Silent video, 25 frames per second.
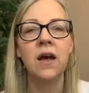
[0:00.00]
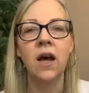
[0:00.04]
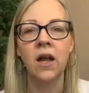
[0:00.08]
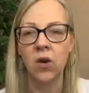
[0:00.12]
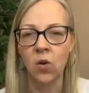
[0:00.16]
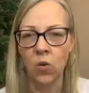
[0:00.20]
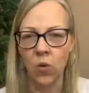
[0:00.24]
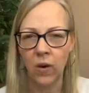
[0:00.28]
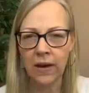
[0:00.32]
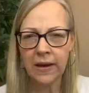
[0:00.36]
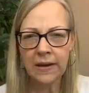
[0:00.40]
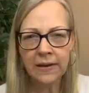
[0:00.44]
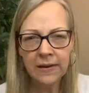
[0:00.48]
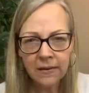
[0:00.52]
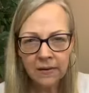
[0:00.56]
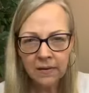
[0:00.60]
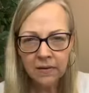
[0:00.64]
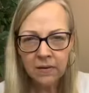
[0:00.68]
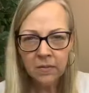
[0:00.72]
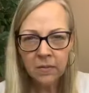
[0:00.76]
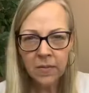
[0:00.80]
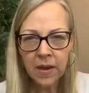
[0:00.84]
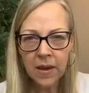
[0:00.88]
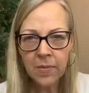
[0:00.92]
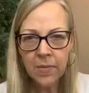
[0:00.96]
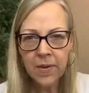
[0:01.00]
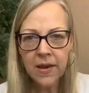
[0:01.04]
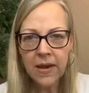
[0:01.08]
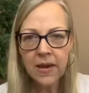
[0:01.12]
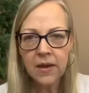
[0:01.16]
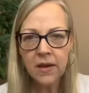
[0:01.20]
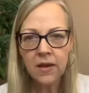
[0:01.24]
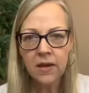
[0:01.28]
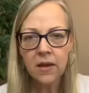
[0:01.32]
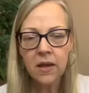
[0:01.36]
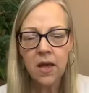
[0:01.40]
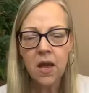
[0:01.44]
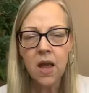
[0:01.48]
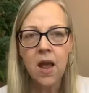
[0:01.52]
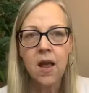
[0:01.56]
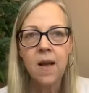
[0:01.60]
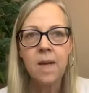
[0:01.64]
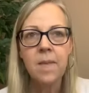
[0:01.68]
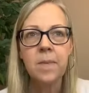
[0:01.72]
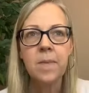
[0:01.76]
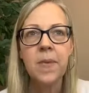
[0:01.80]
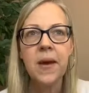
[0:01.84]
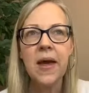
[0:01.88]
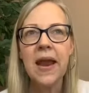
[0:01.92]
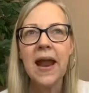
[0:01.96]
annoyed maybe,
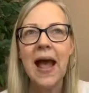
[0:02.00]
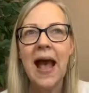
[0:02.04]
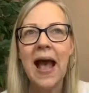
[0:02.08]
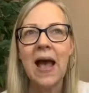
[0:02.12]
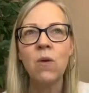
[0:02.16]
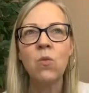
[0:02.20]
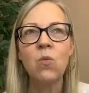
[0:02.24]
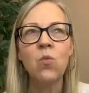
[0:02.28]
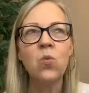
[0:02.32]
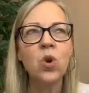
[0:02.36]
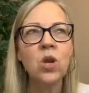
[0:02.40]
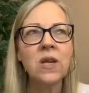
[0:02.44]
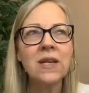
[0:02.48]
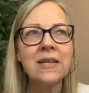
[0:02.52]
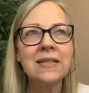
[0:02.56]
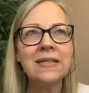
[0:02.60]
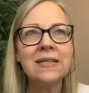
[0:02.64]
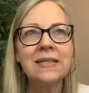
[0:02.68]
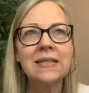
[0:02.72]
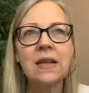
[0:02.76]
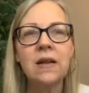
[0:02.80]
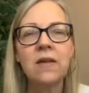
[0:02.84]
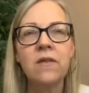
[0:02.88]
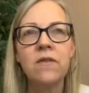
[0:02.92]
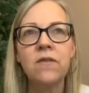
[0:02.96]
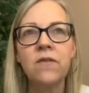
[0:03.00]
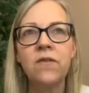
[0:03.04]
but I wouldn't